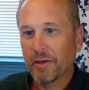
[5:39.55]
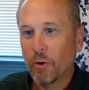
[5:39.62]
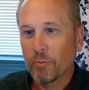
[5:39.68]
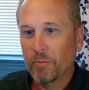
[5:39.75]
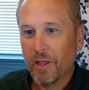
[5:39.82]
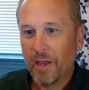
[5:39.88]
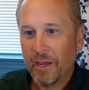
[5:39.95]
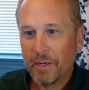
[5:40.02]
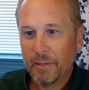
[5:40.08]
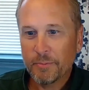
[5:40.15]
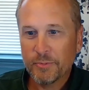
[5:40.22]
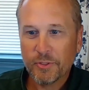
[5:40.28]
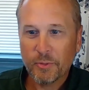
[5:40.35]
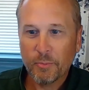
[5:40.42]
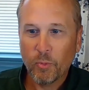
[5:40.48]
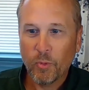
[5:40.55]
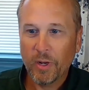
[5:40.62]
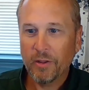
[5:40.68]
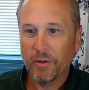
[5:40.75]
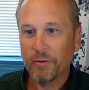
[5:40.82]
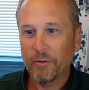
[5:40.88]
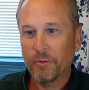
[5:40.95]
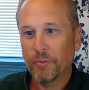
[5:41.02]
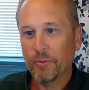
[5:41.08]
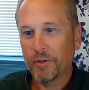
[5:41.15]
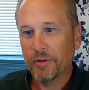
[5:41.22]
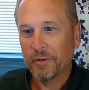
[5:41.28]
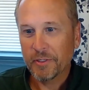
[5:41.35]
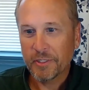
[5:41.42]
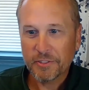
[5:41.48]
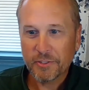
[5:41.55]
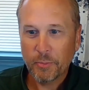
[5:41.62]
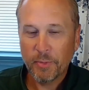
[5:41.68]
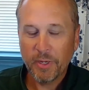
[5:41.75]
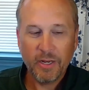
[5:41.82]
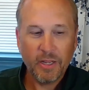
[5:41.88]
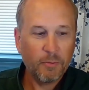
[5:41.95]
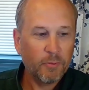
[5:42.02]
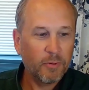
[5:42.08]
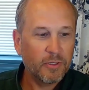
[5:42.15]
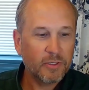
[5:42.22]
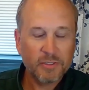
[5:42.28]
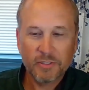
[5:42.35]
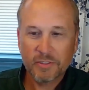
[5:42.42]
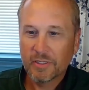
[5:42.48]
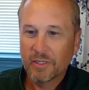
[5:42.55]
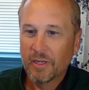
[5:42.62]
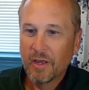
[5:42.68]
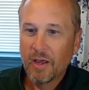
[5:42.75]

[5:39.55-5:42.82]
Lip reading: Code Labs or Bueno or Nozomi Networks,